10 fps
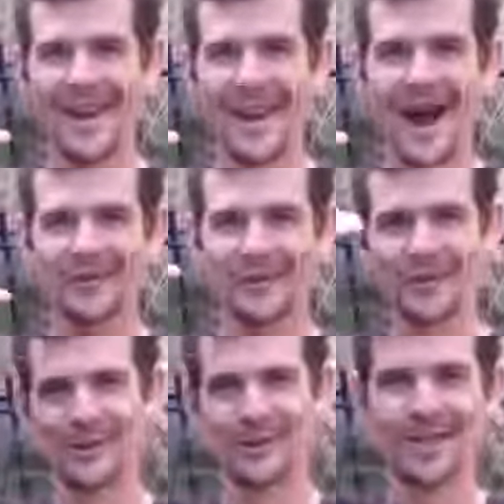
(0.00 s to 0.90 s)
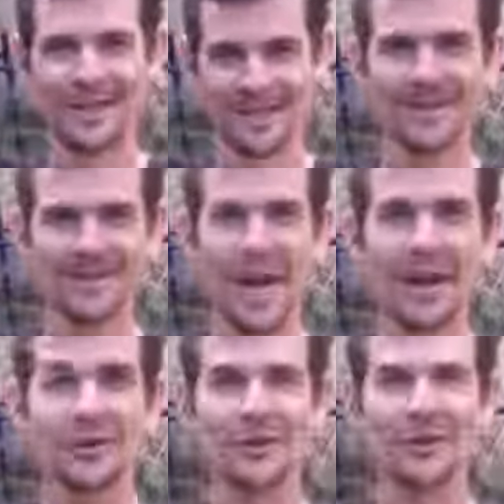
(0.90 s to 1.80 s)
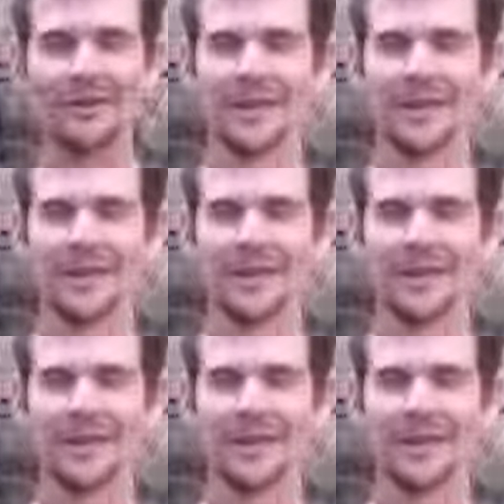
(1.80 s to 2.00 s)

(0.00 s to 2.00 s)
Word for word: enough to extra,